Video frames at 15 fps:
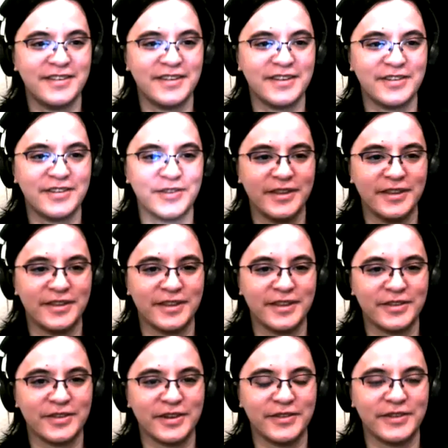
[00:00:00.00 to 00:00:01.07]
It's one of the
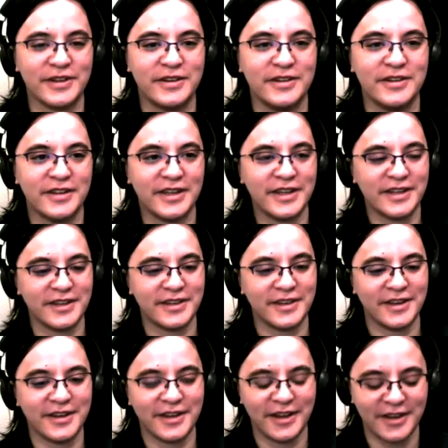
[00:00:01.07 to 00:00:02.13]
things where I've gotten like
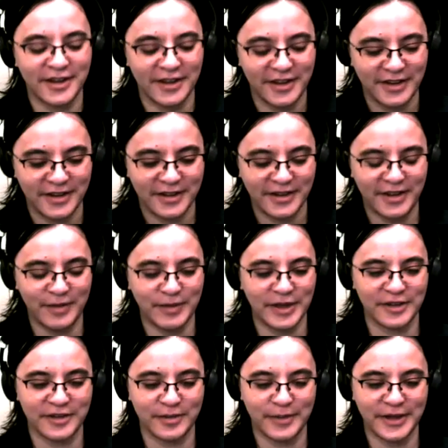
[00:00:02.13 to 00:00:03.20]

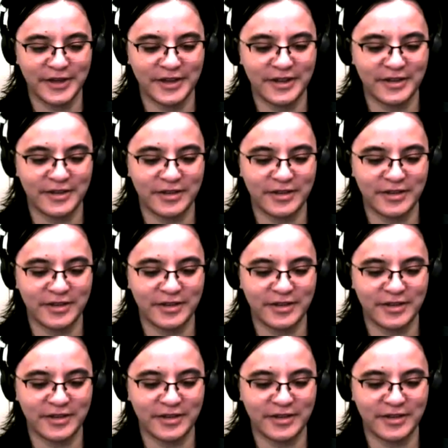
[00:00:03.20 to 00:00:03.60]
emails about it.